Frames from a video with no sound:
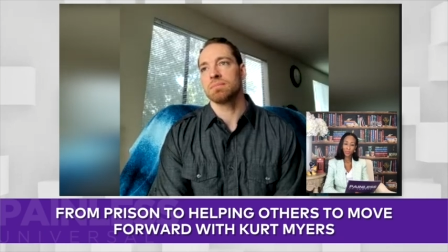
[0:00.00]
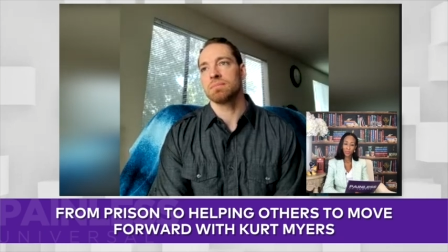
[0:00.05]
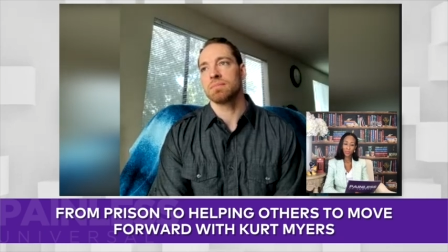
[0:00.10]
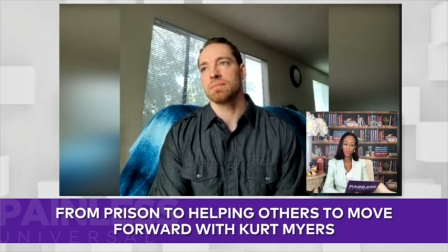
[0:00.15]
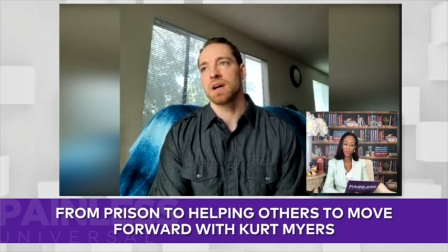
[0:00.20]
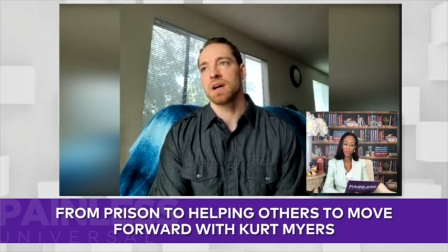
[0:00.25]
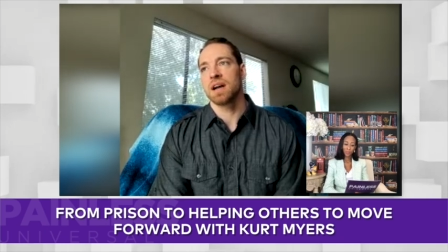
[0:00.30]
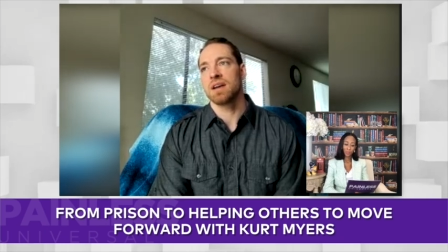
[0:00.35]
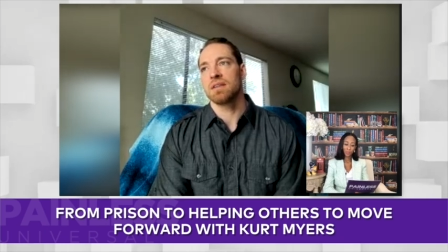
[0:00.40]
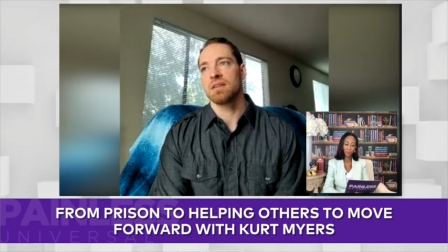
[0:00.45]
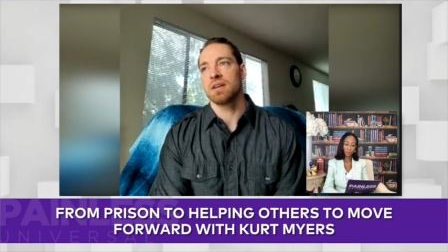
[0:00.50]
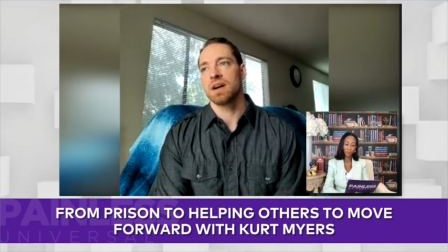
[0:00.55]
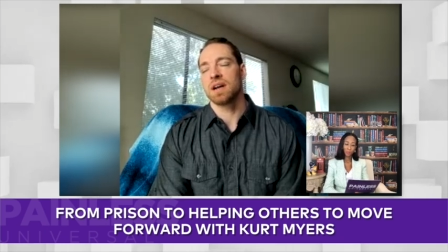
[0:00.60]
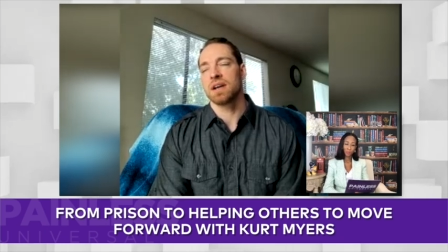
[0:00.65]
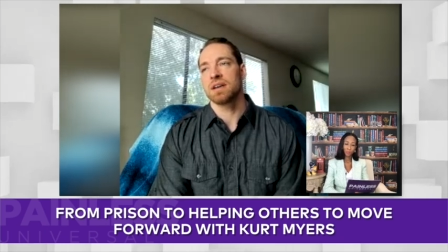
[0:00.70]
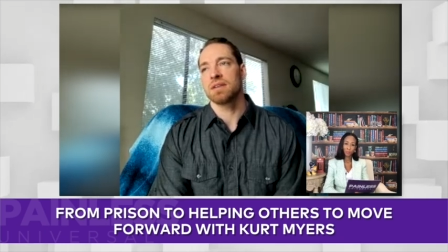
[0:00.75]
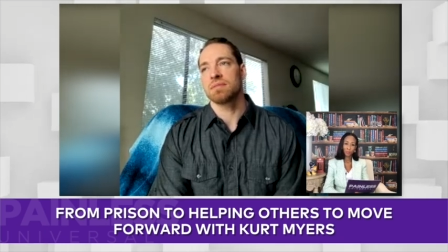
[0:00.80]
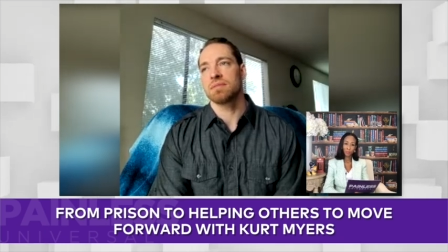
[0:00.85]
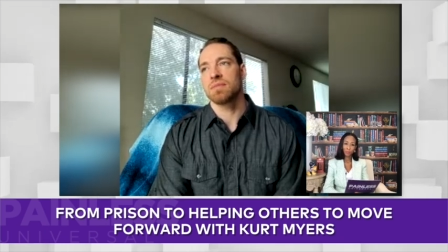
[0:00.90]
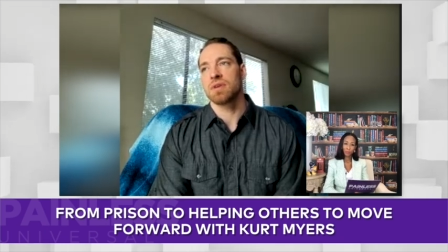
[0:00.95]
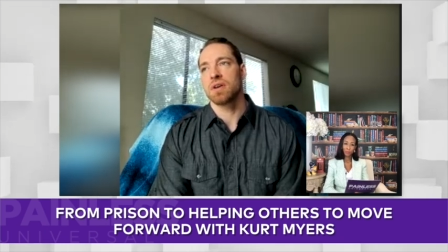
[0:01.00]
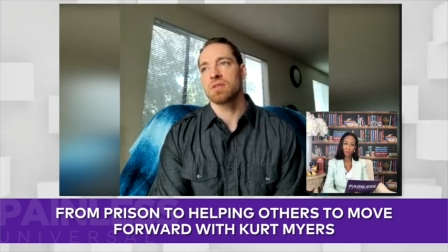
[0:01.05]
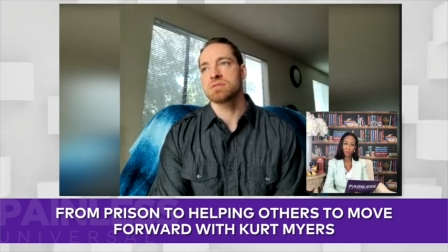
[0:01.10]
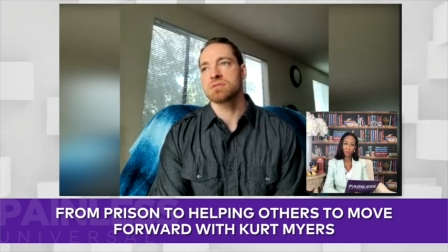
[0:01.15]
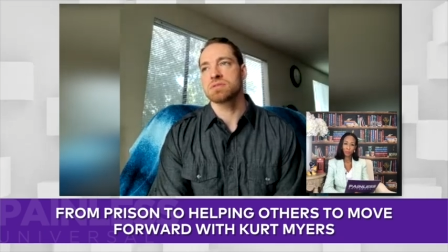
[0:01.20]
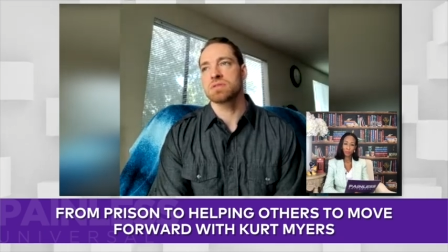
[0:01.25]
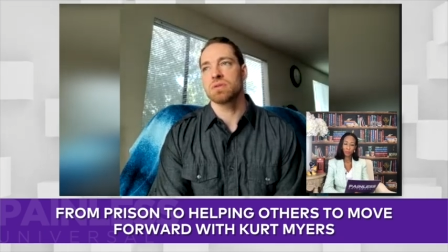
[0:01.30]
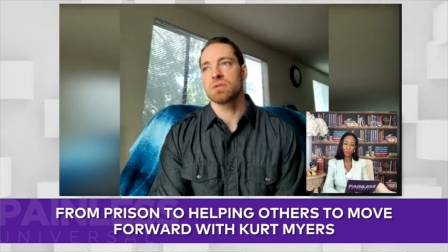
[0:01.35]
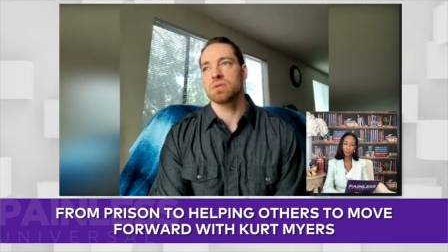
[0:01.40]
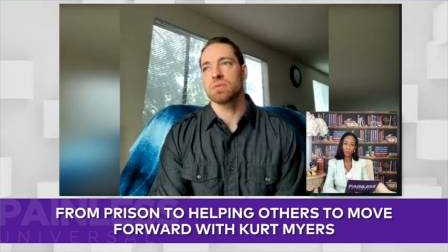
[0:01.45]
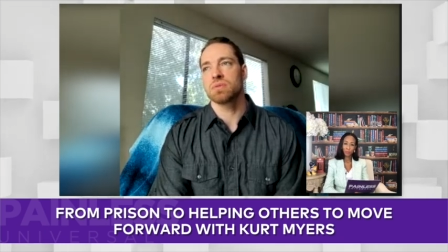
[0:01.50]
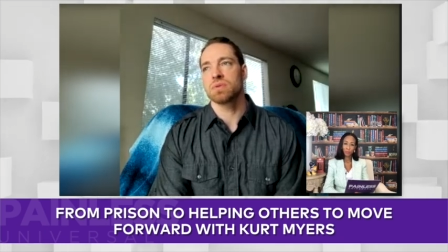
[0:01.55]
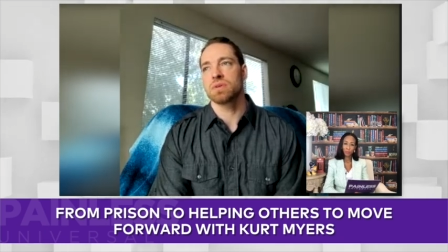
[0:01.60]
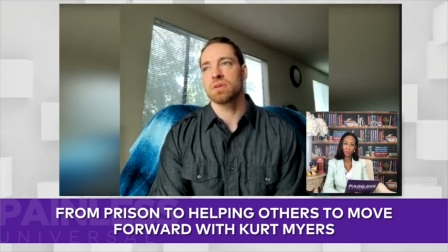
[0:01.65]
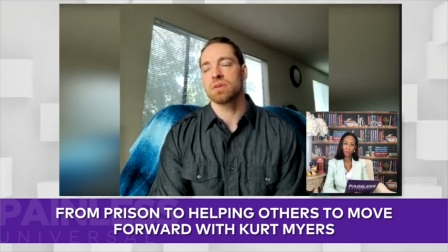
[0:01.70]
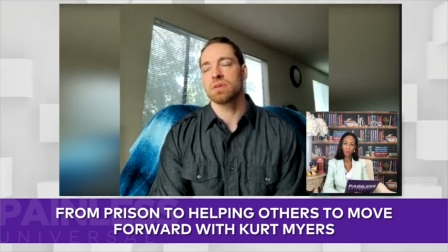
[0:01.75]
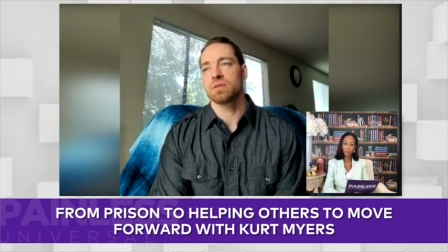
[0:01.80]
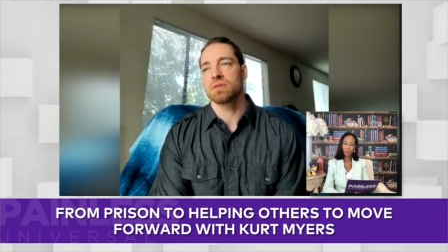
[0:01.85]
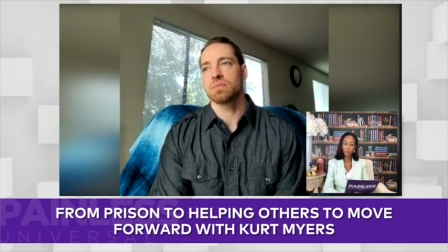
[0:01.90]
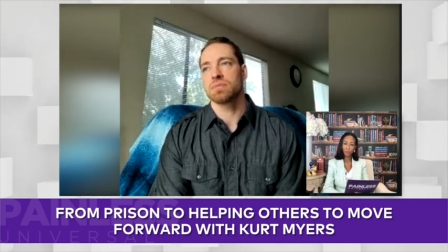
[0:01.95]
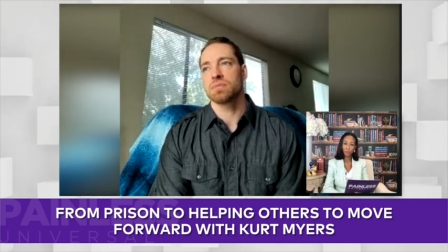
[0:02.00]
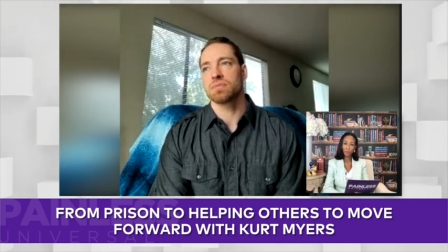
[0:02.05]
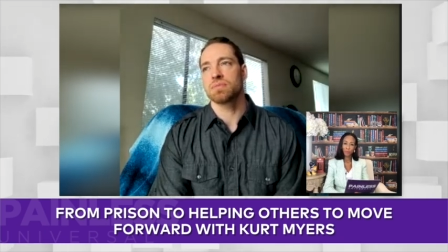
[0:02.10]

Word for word: I, I, also uh,